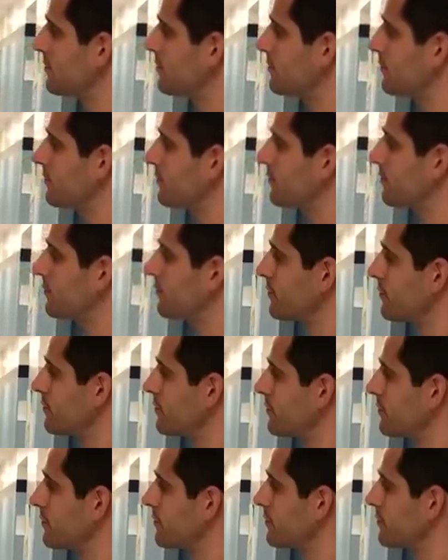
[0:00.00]

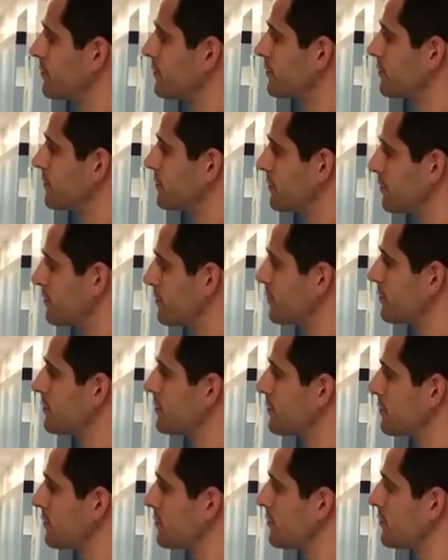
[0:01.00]

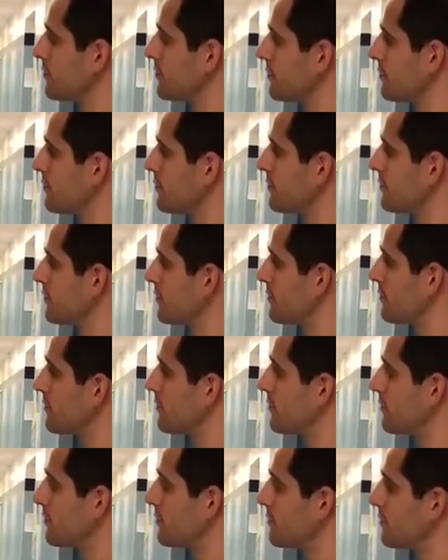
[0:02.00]

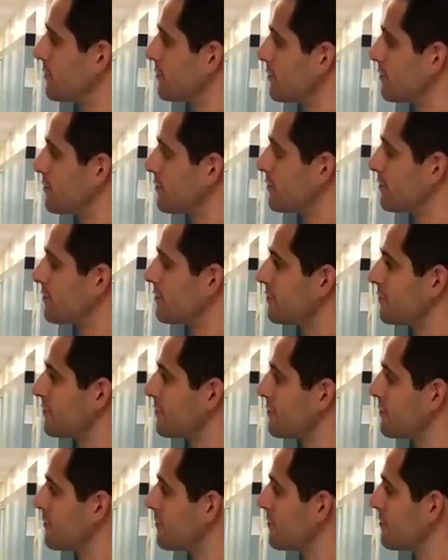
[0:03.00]

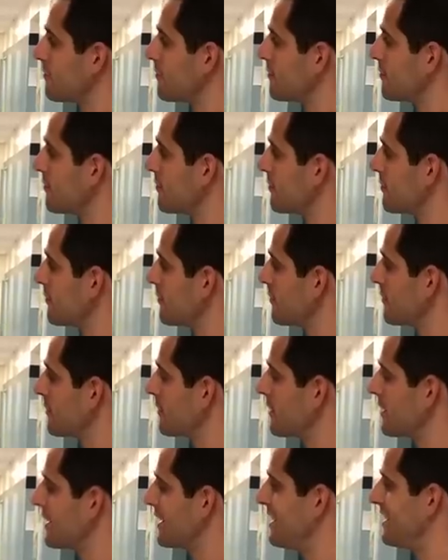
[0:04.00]

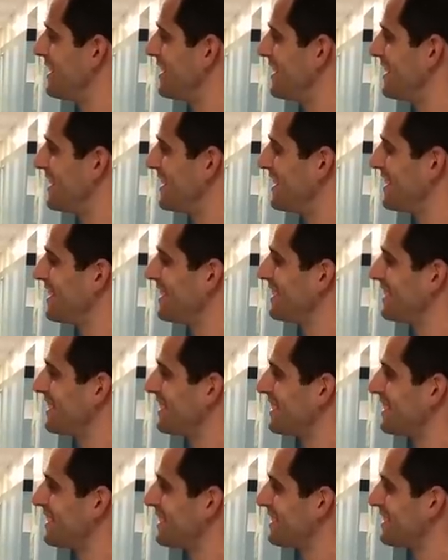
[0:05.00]

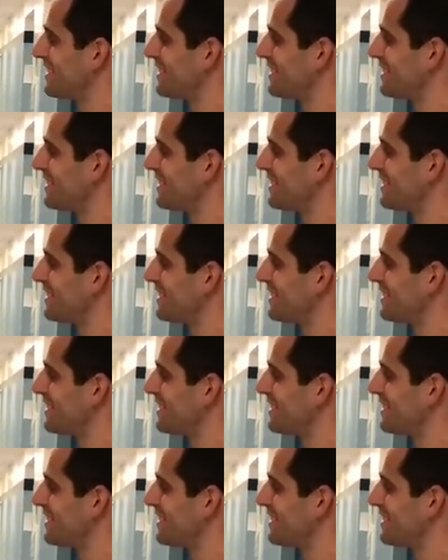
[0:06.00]
(silent)